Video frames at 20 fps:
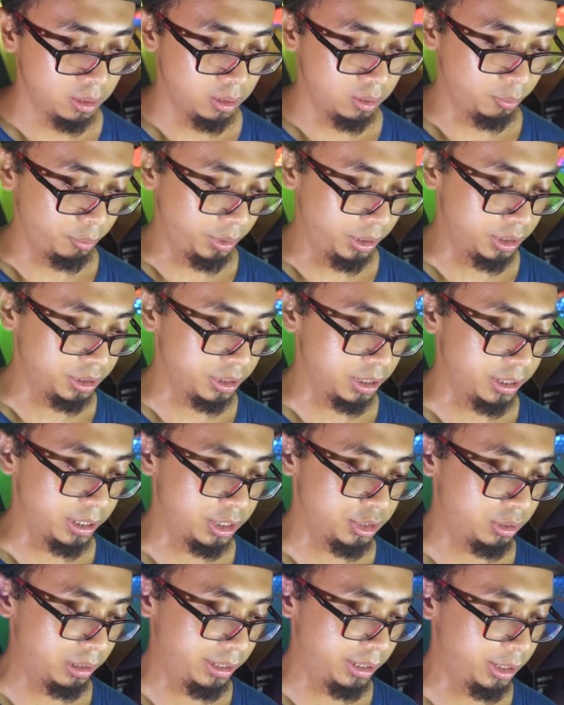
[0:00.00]
which I
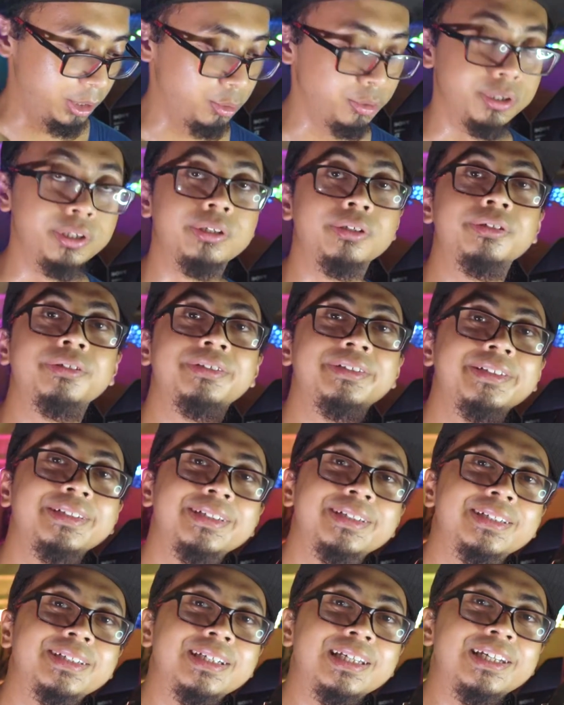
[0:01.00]
actually don't
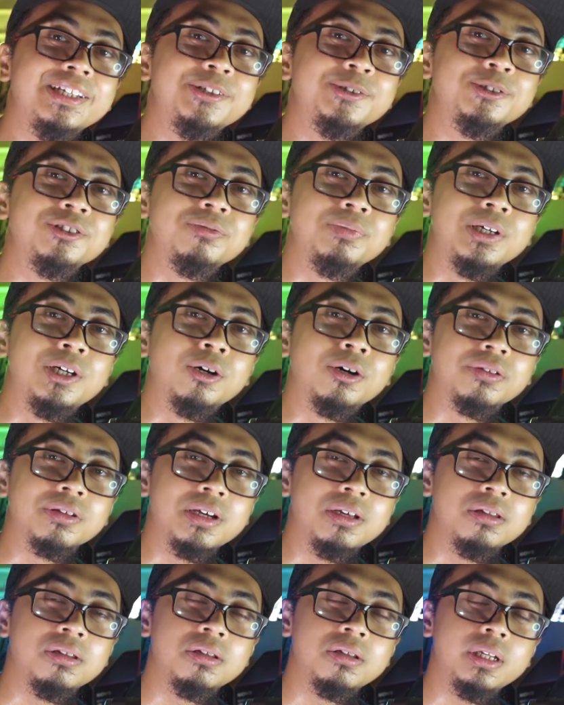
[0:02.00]
really use because
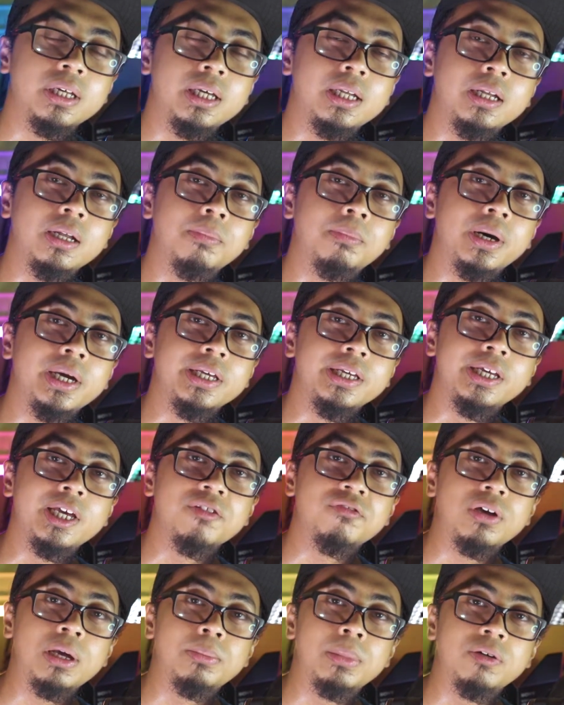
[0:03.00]
I set my
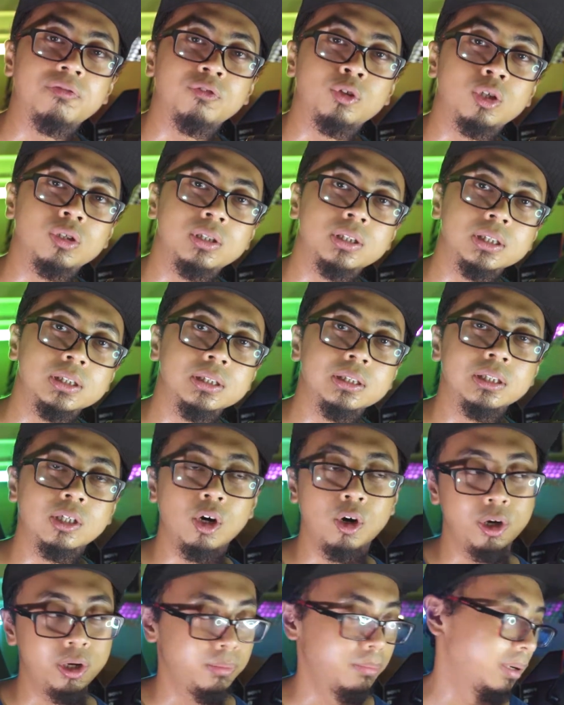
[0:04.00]
AF/MF toggle
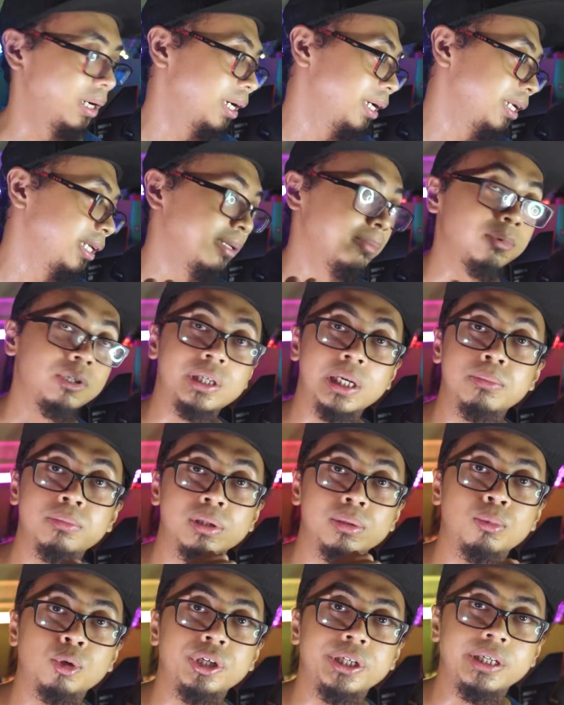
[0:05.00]
on my
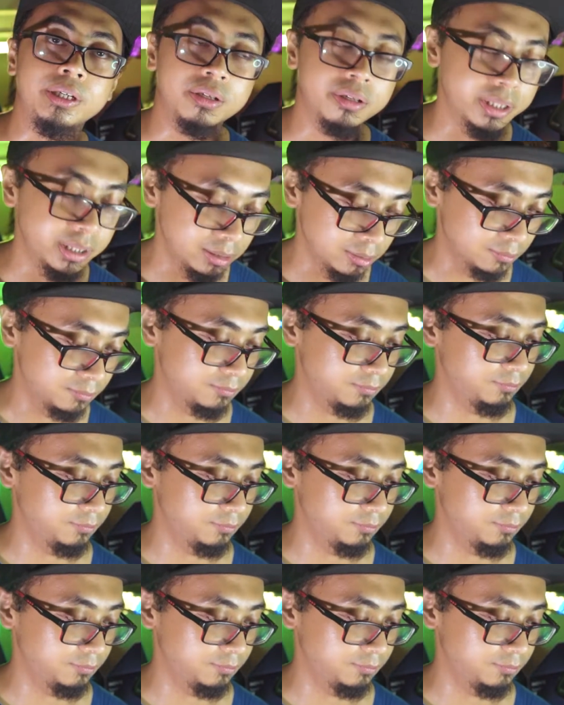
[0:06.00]
camera body itself.